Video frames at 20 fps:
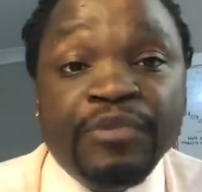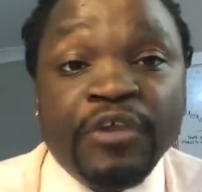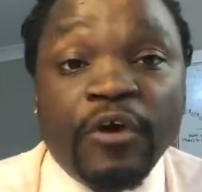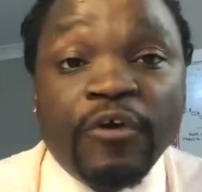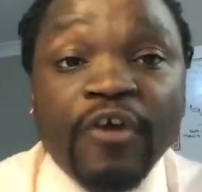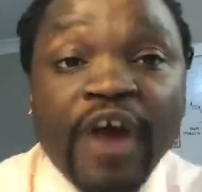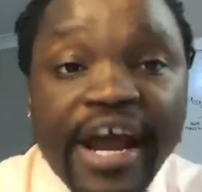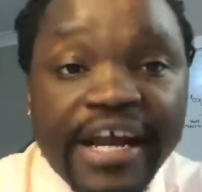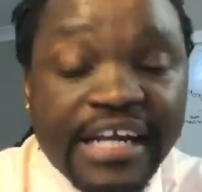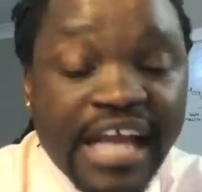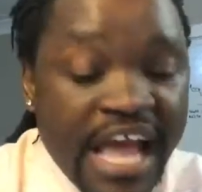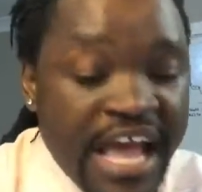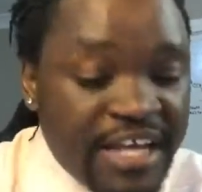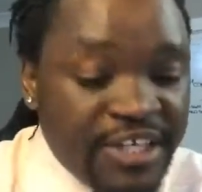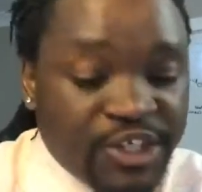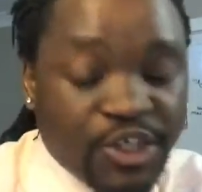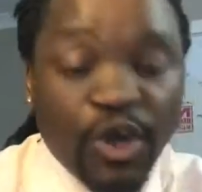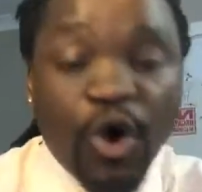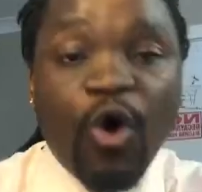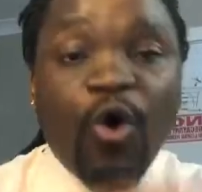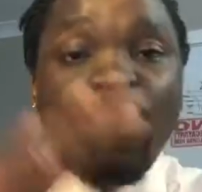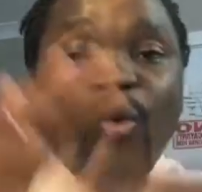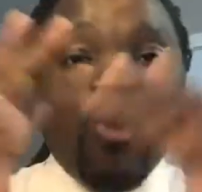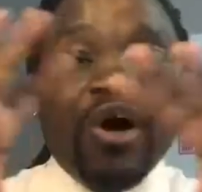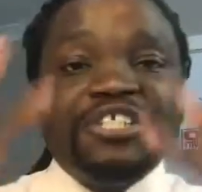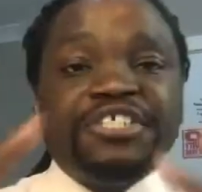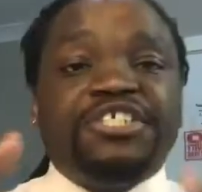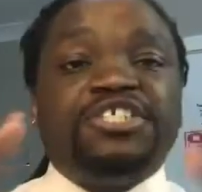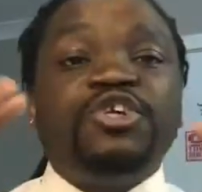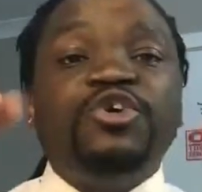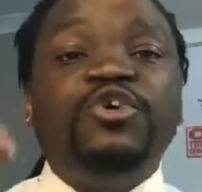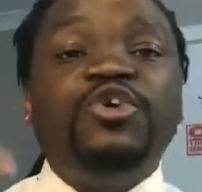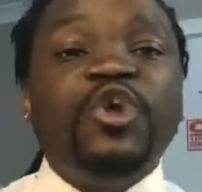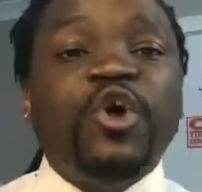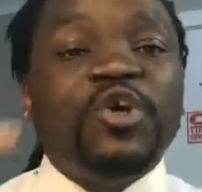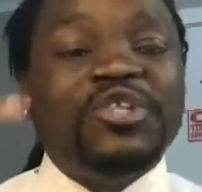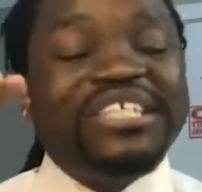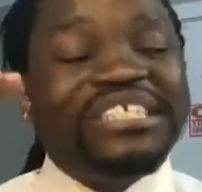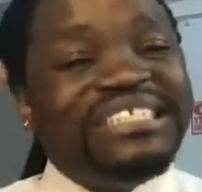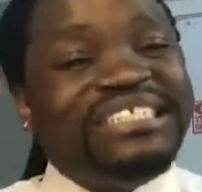all right so once you
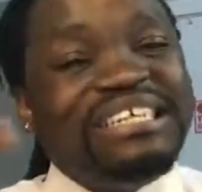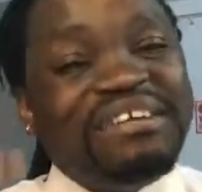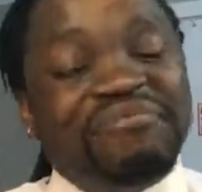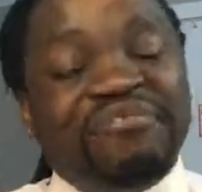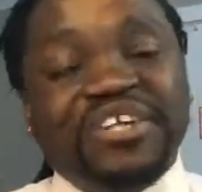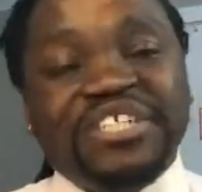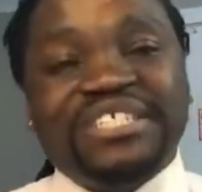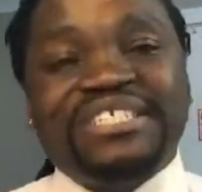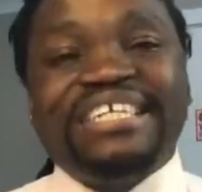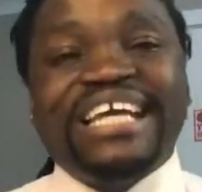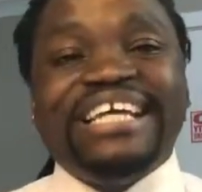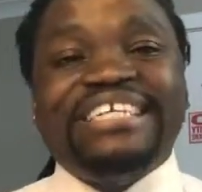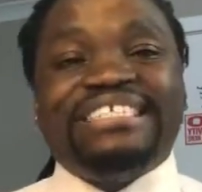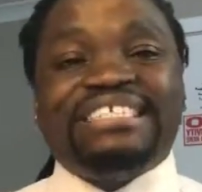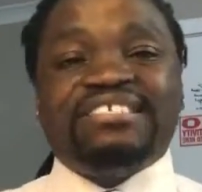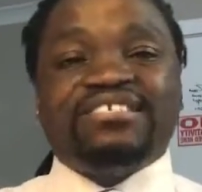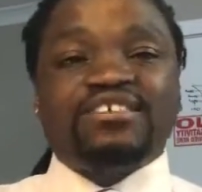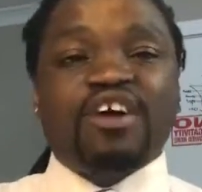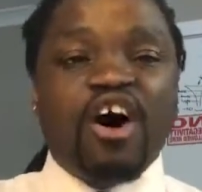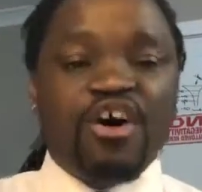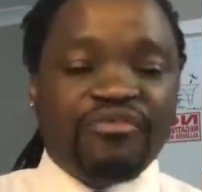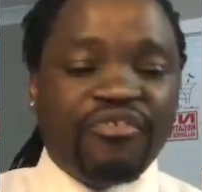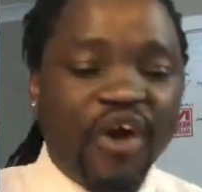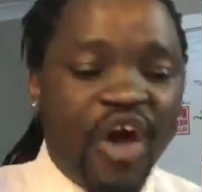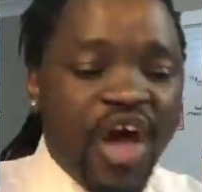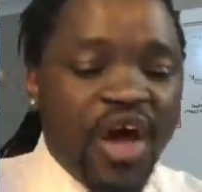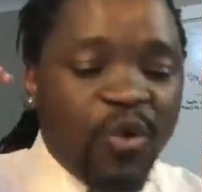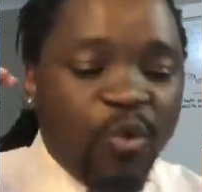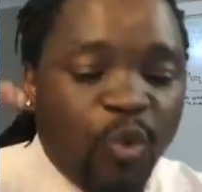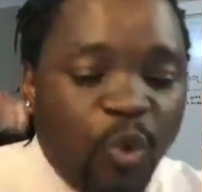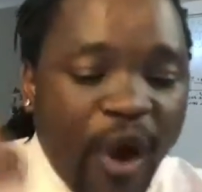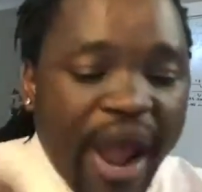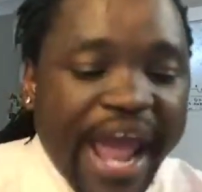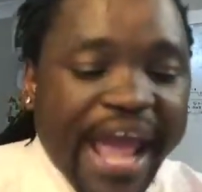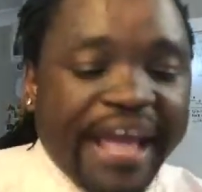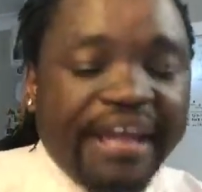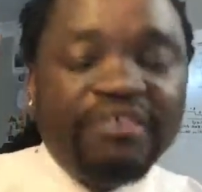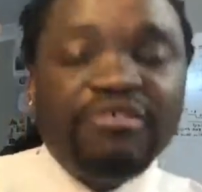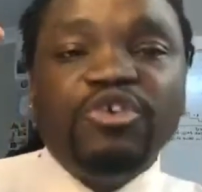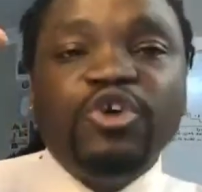know the different stages of
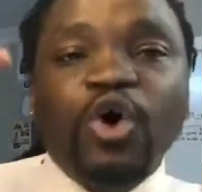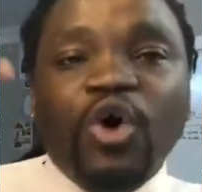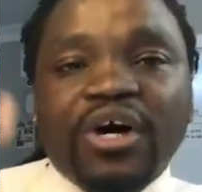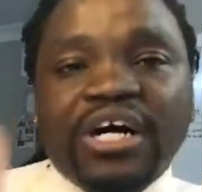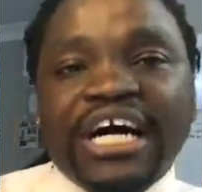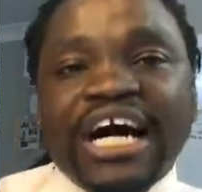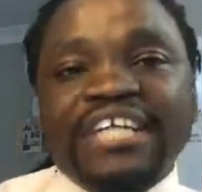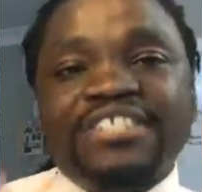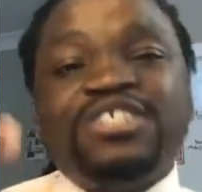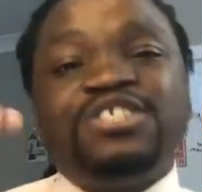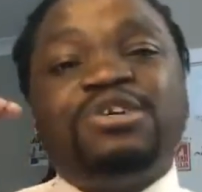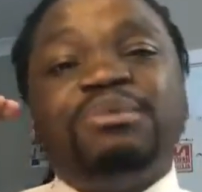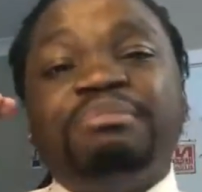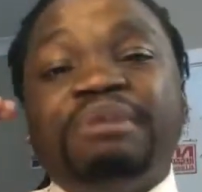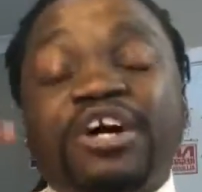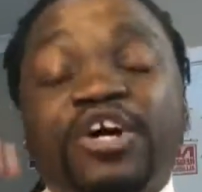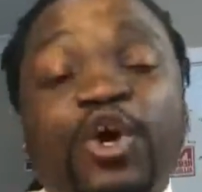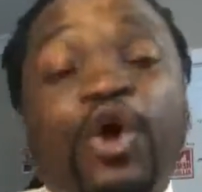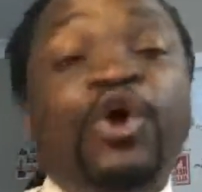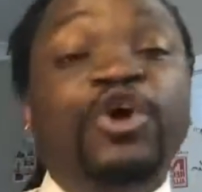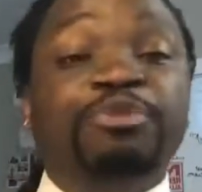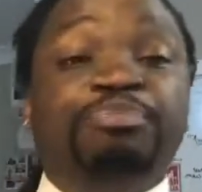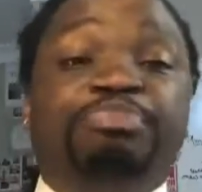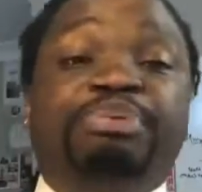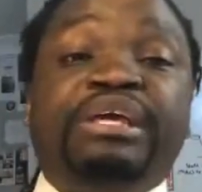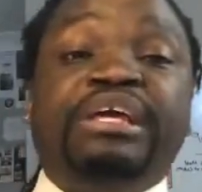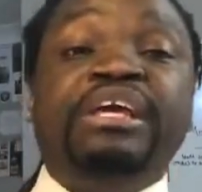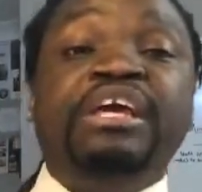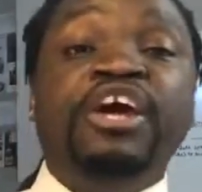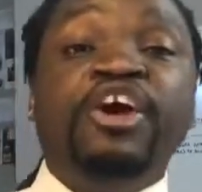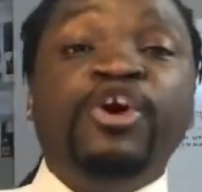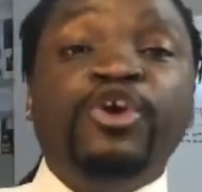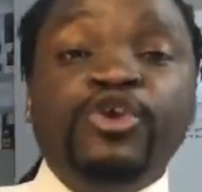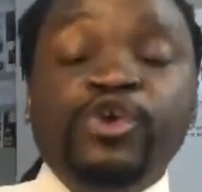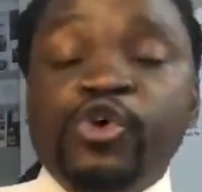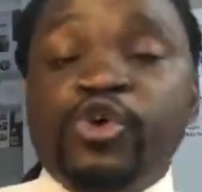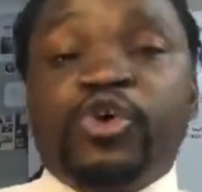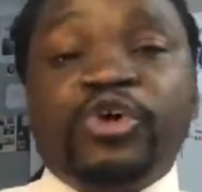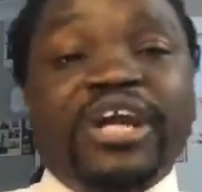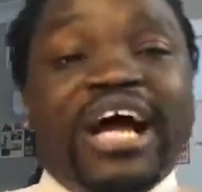where your customer could be
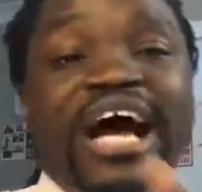you could